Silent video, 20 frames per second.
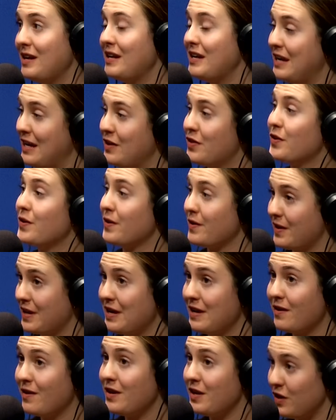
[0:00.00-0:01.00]
either you're
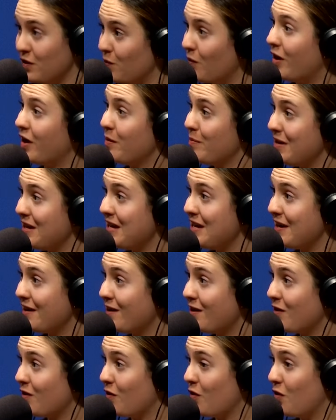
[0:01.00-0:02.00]
here and you want to be
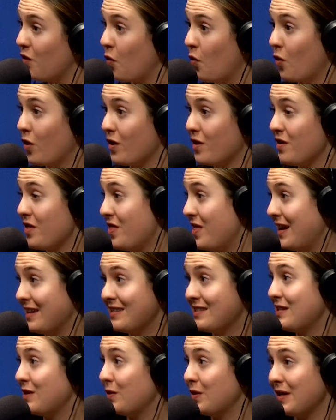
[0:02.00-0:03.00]
here, or that's
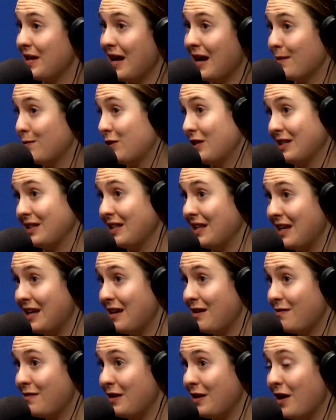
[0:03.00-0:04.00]
the only option,
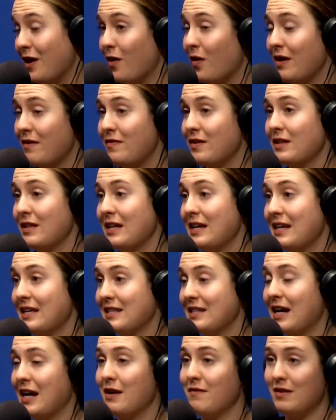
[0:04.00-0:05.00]
leave. I feel like it's
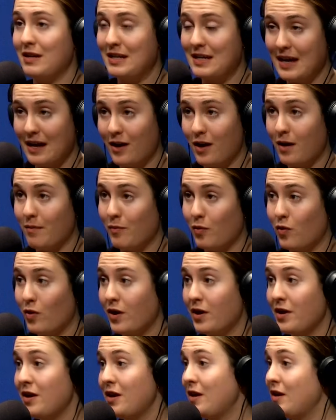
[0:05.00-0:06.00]
kind of a get on
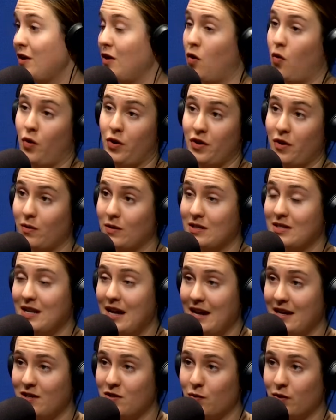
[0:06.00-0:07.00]
board or don't
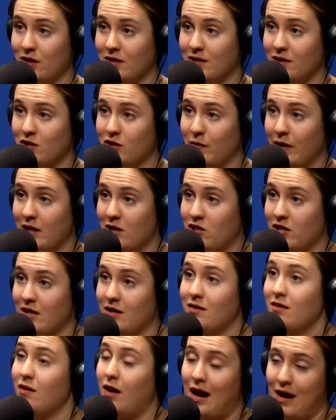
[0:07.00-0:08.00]
stay sort of
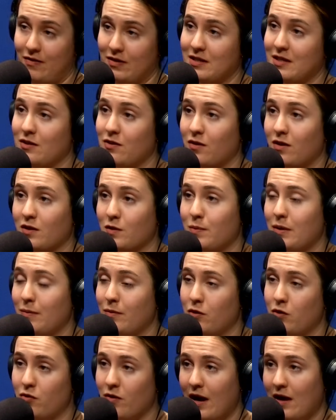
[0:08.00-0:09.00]
situation. Obviously, there are also people
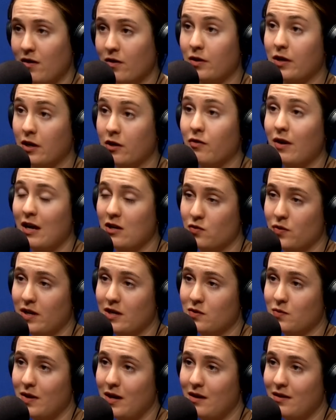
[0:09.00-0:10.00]
who are going to graduate as well.